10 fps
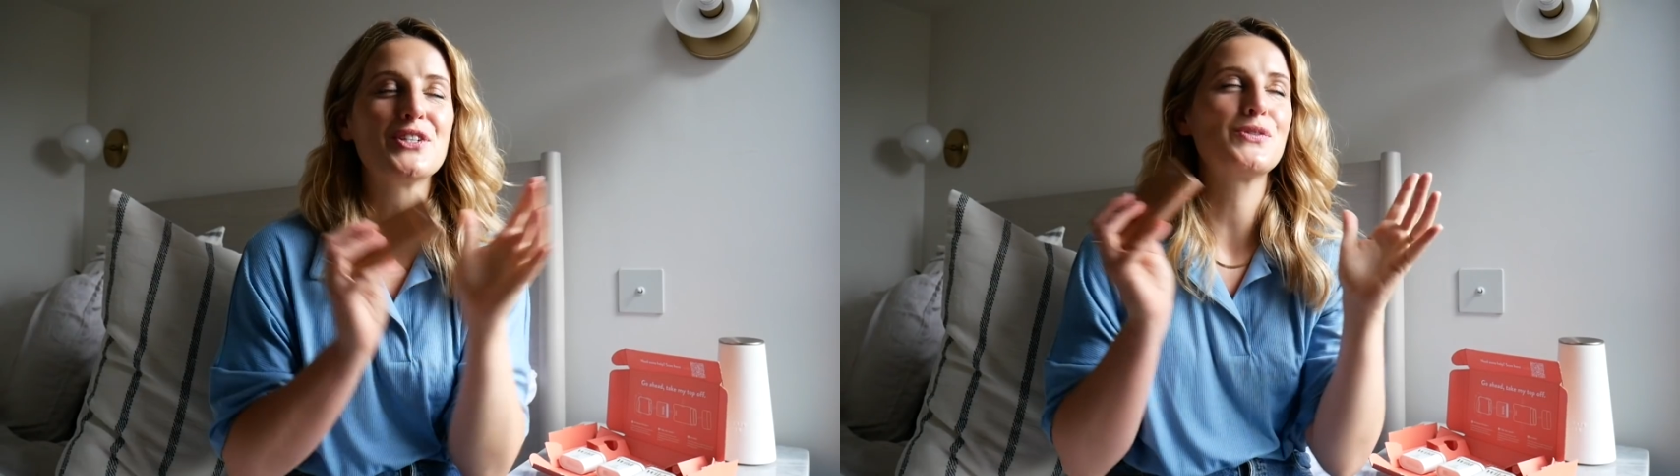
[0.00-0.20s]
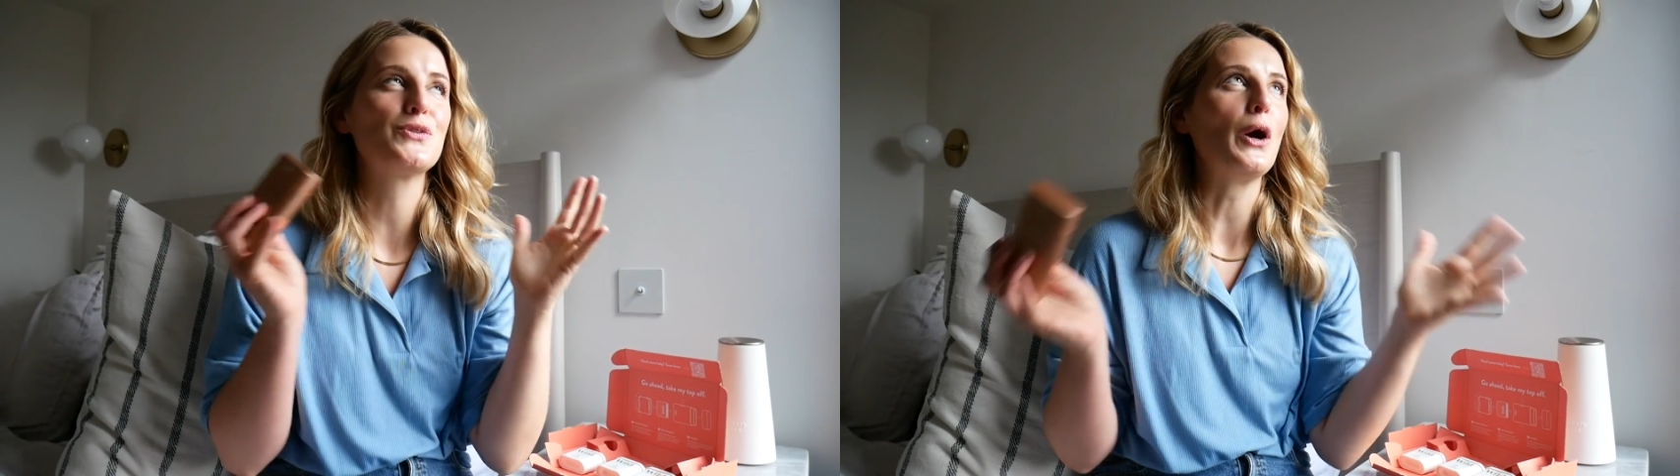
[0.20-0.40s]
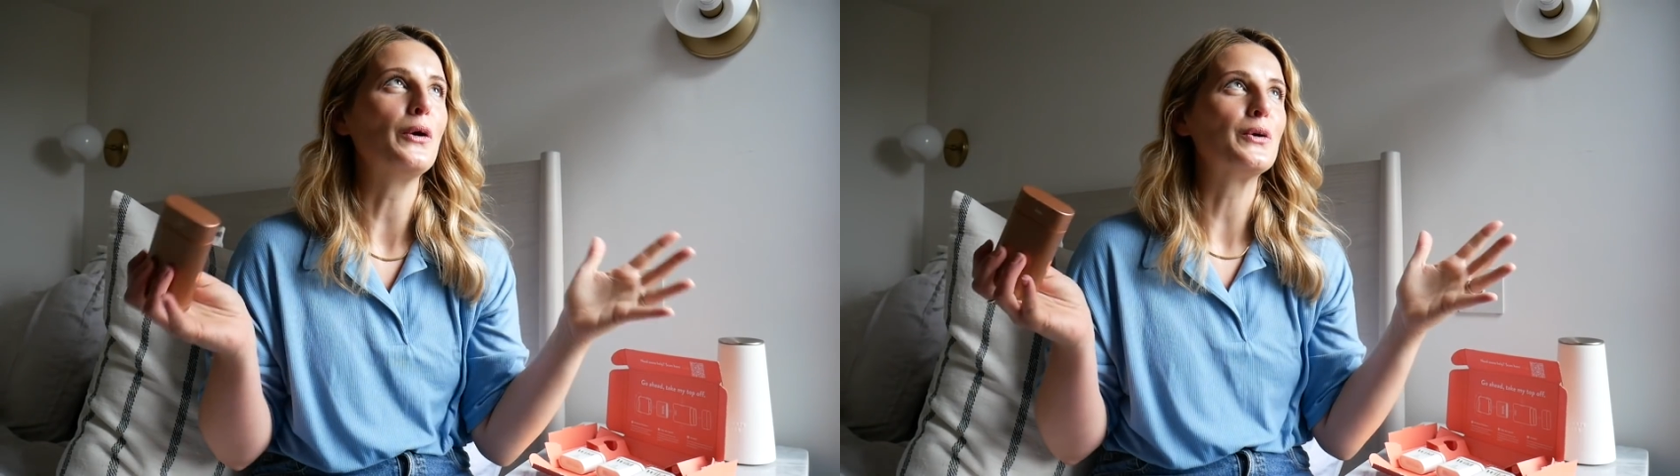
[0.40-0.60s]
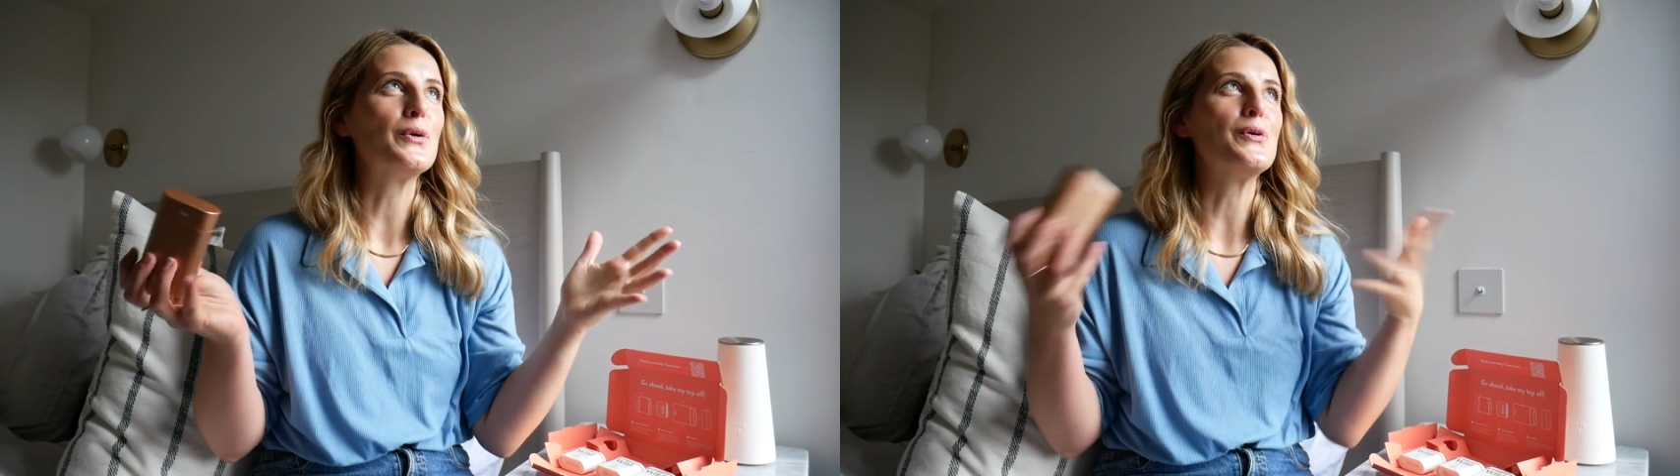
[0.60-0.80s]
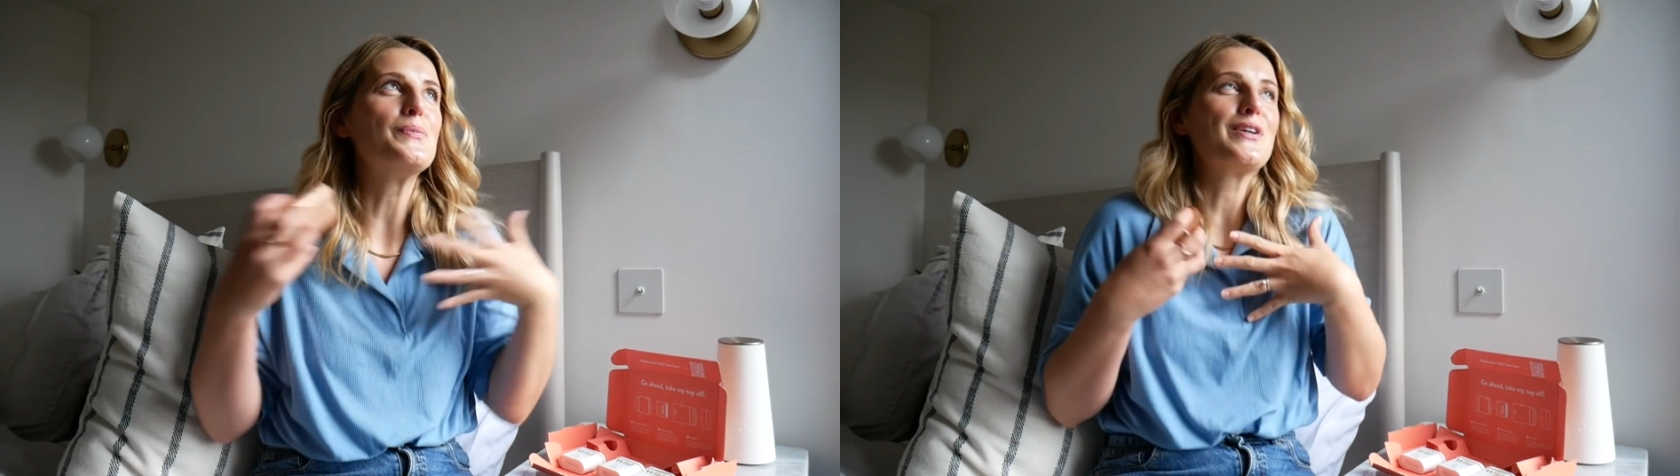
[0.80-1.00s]
is so
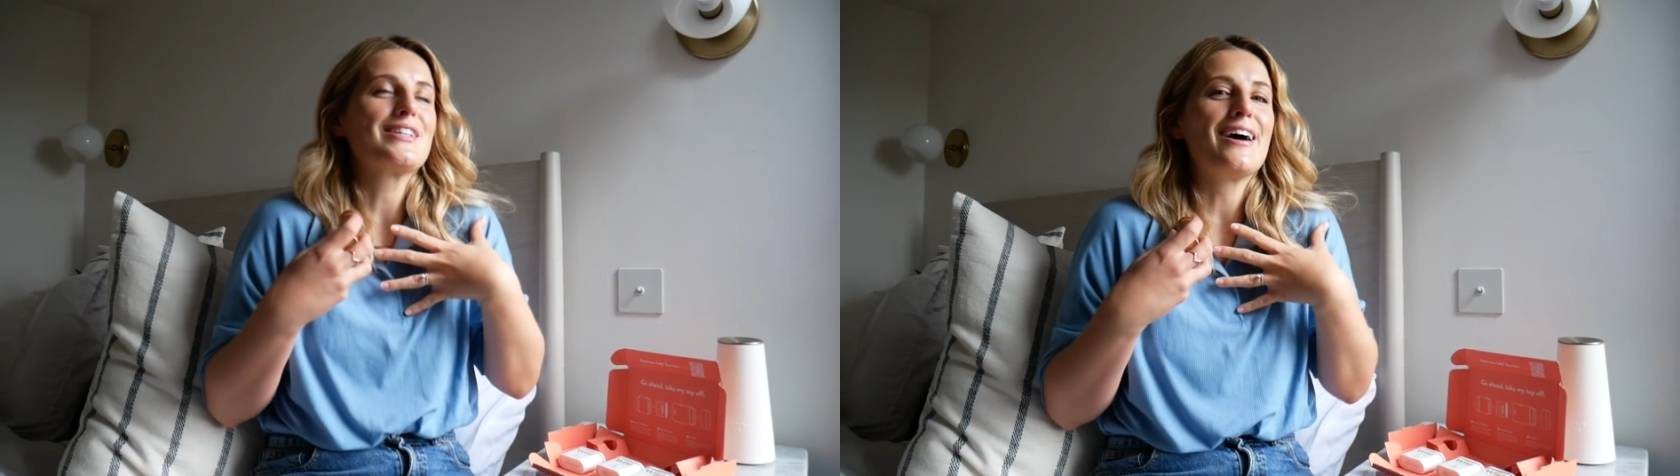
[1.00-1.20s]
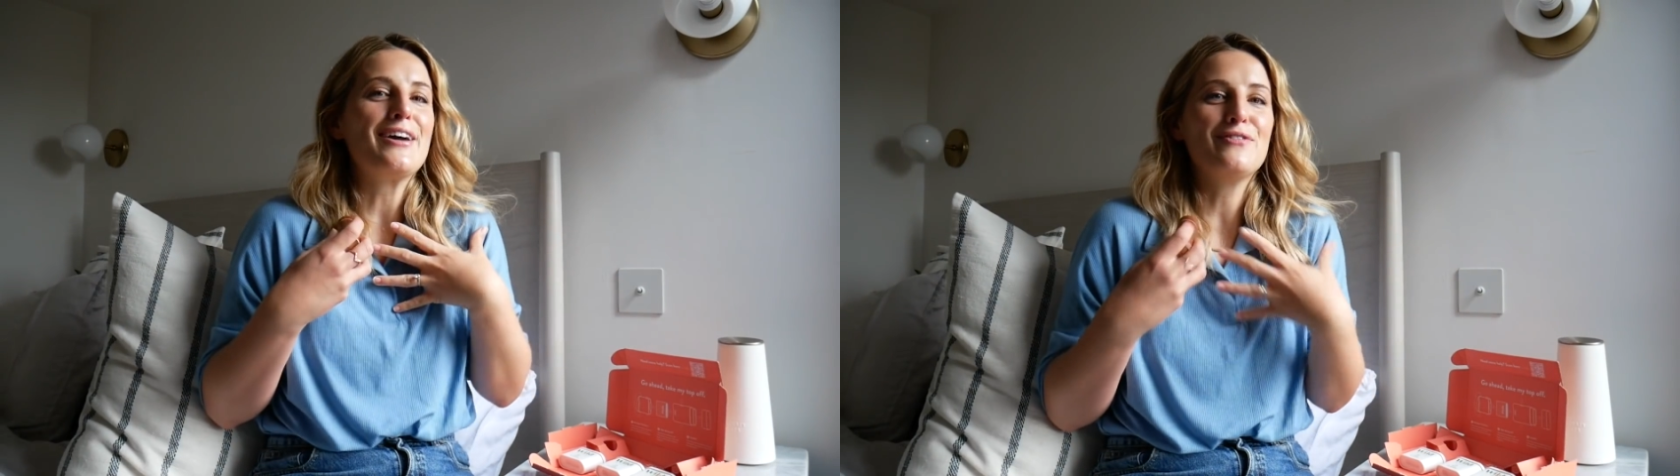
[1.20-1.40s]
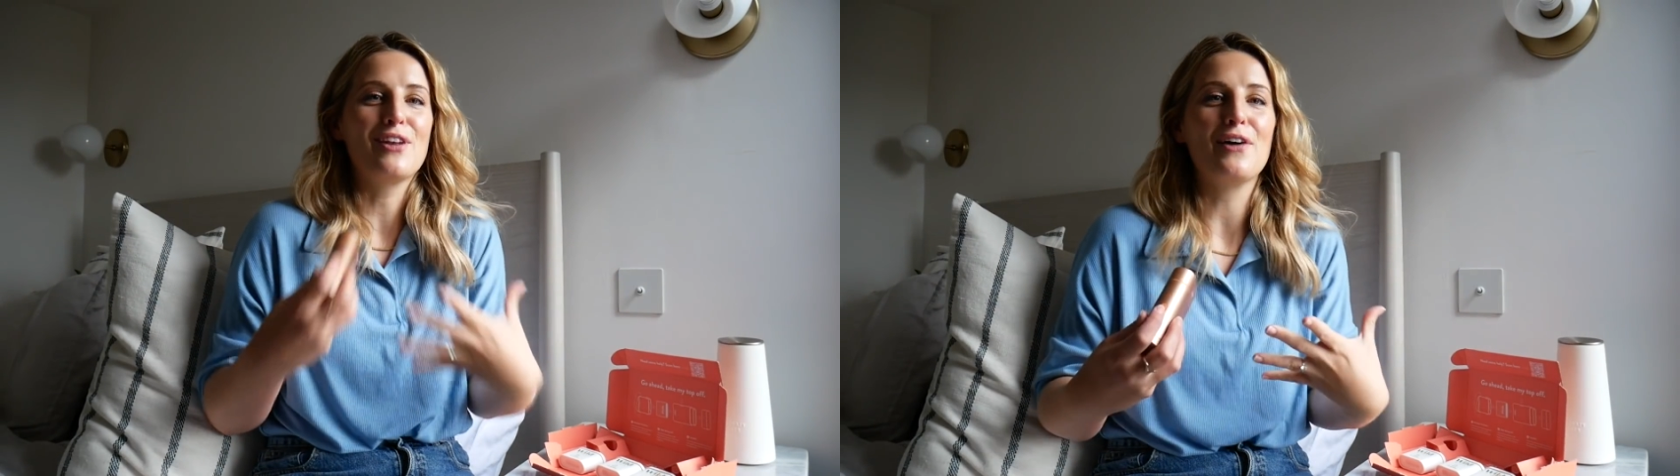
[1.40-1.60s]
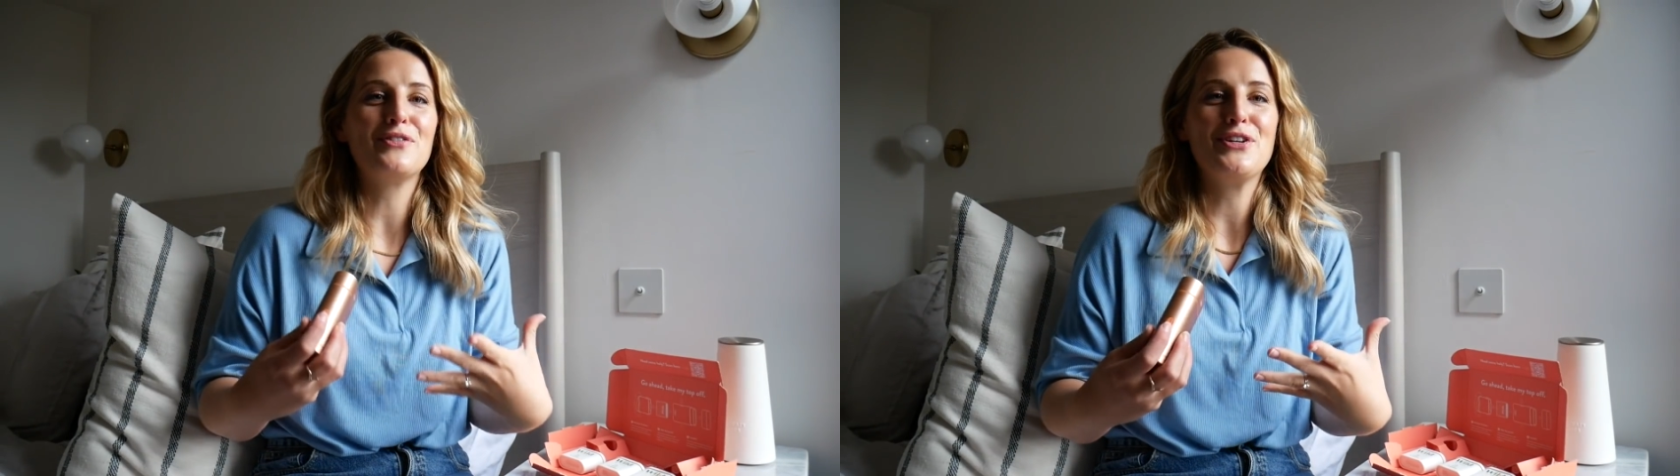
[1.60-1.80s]
cool because I have loved